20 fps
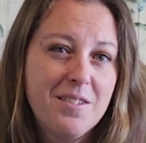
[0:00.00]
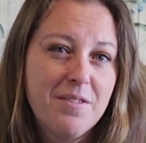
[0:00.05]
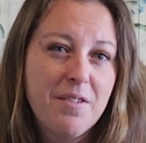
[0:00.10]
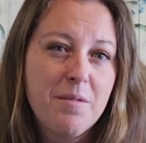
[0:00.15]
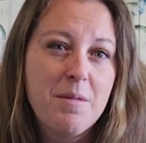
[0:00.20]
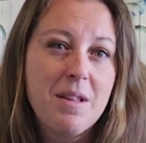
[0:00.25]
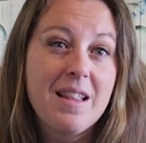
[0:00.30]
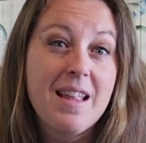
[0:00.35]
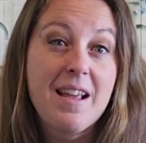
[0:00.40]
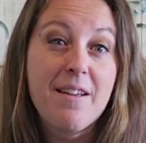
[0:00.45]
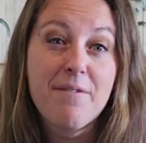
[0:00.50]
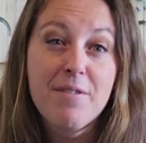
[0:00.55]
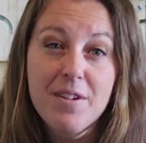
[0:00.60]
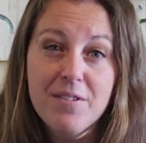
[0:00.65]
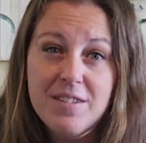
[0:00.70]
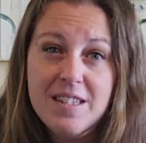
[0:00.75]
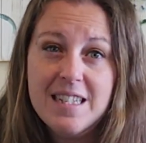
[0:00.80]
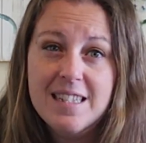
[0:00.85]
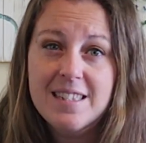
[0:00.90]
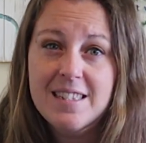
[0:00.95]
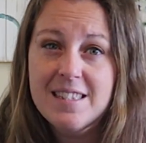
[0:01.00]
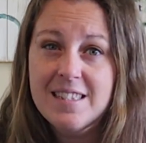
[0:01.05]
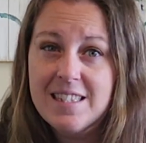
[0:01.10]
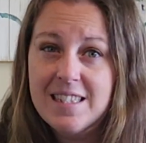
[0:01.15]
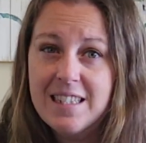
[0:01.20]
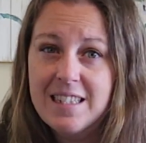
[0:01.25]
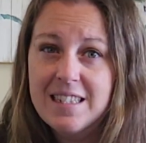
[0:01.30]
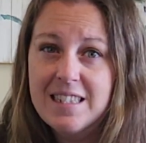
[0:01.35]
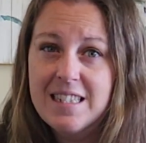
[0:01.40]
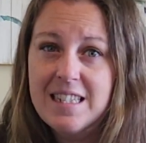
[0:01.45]
from the late 50s and
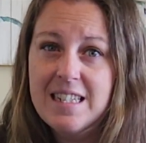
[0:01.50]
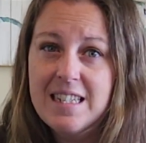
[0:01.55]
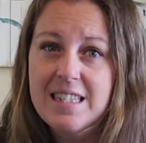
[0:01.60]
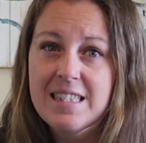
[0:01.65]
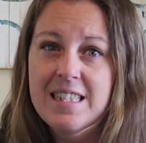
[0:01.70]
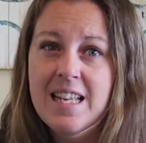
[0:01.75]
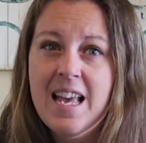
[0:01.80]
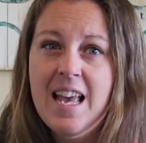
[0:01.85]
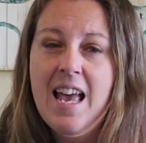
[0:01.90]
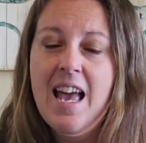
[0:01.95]
60s